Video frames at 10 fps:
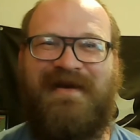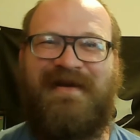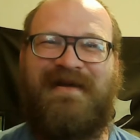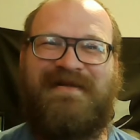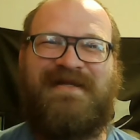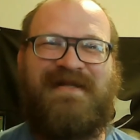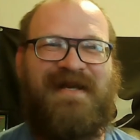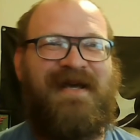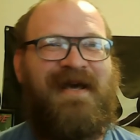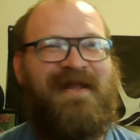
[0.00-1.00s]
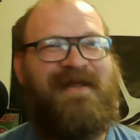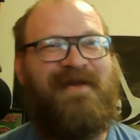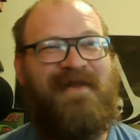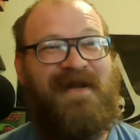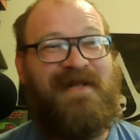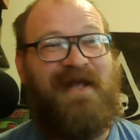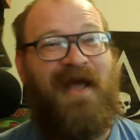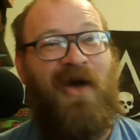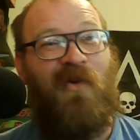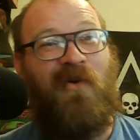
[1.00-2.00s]
And she's like, the other lady's like,
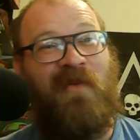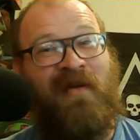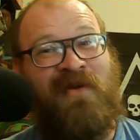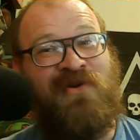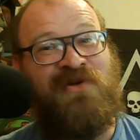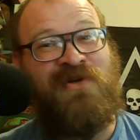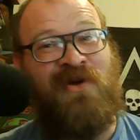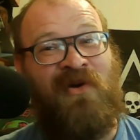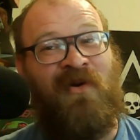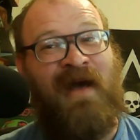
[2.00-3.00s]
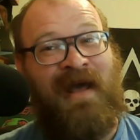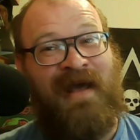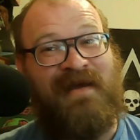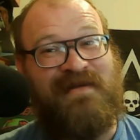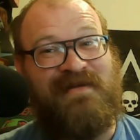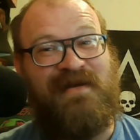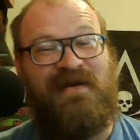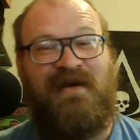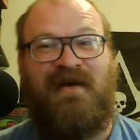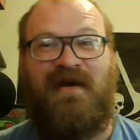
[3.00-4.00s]
"Well, maybe you should go ask."
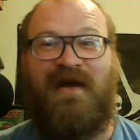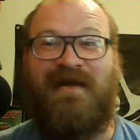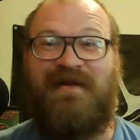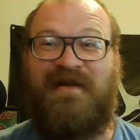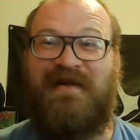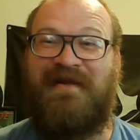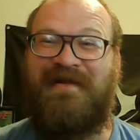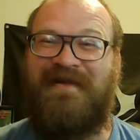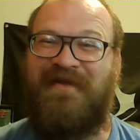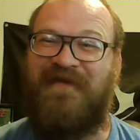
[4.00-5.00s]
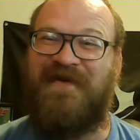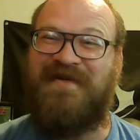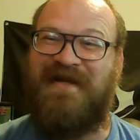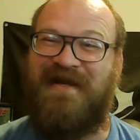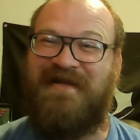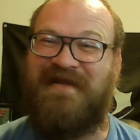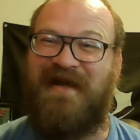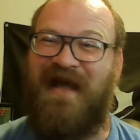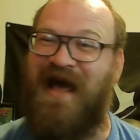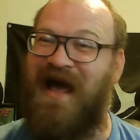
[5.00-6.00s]
And the first lady's
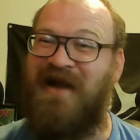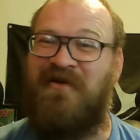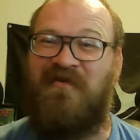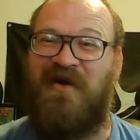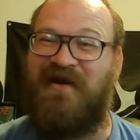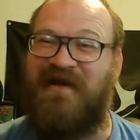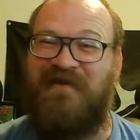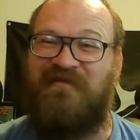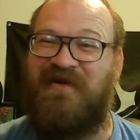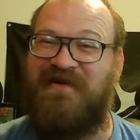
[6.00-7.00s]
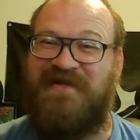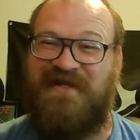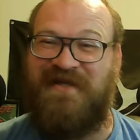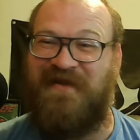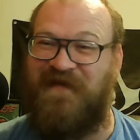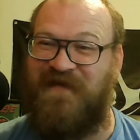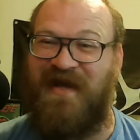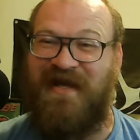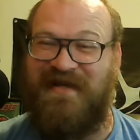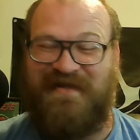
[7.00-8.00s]
like, "I don't want to get punched in the
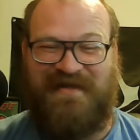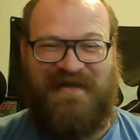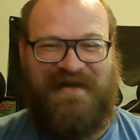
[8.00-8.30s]
face."